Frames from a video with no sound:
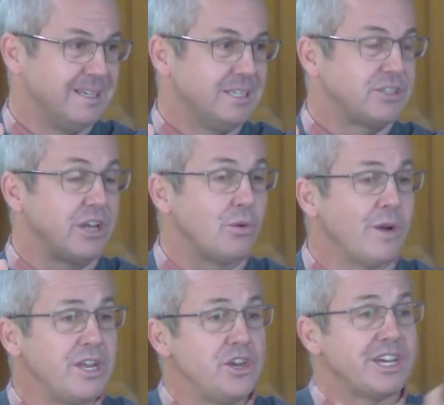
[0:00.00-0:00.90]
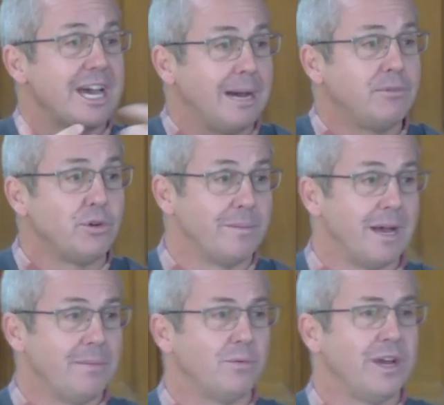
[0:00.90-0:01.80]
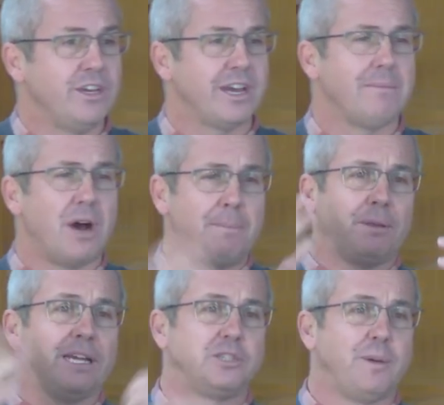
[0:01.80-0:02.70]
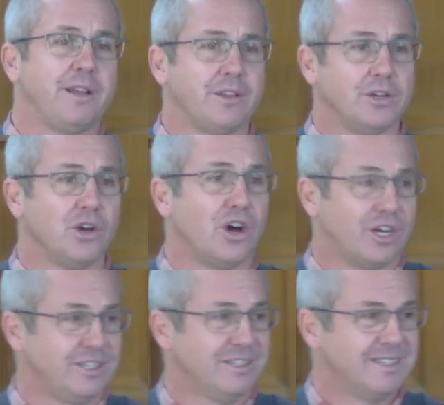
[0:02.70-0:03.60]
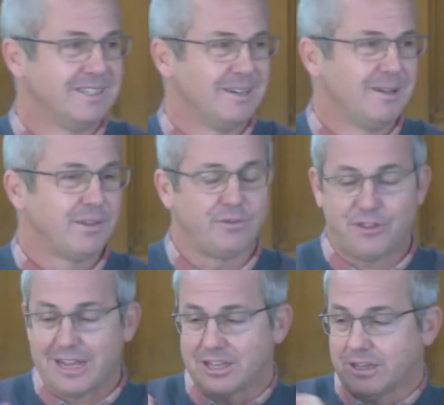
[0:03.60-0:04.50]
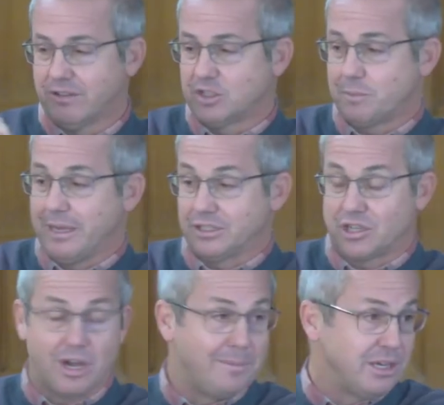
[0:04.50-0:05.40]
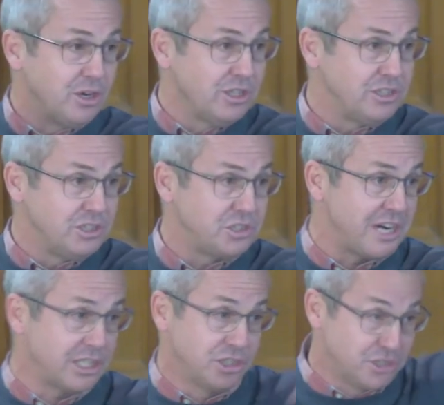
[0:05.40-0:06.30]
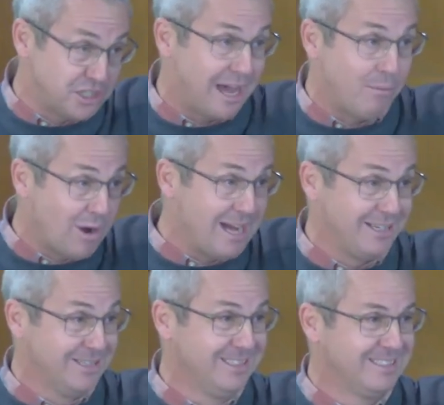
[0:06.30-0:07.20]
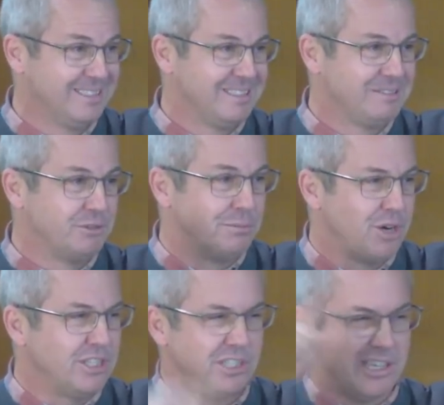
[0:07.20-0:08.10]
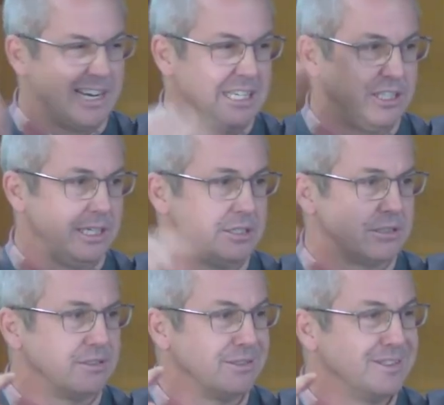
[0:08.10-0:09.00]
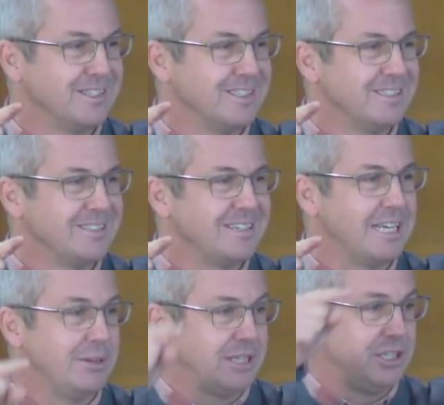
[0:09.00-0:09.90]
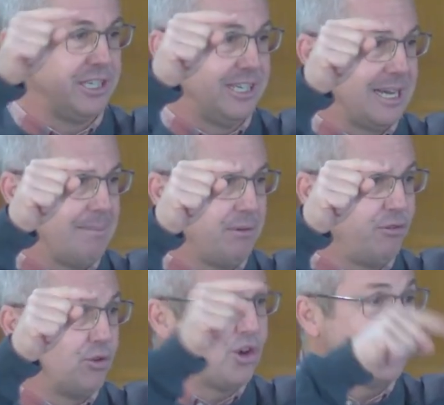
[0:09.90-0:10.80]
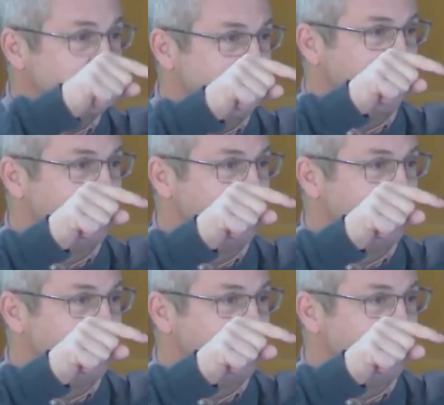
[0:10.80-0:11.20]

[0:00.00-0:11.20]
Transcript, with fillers: So that when you come to a moment where you go, my plan's better than God, the fact that you've spent time in God's instruction, Psalm 1, reminds you that actually isn't. And you actually need to come before God's plan,